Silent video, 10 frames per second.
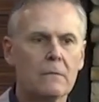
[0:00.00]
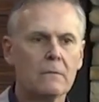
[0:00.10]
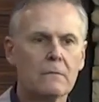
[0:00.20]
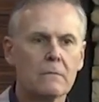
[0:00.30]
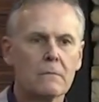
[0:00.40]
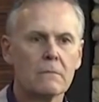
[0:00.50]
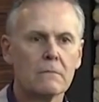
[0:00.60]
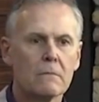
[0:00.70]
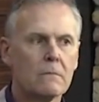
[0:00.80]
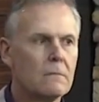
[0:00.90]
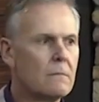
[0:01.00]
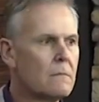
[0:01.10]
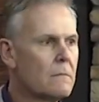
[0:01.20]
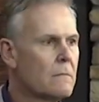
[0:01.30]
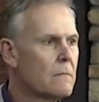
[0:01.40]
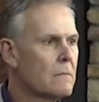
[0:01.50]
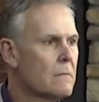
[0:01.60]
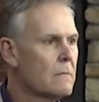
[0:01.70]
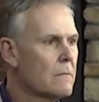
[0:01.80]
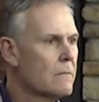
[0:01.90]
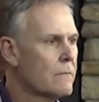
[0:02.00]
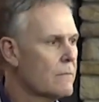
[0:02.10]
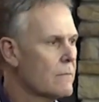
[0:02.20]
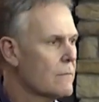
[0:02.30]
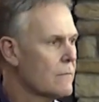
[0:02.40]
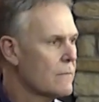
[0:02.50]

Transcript: No one is speaking in this clip.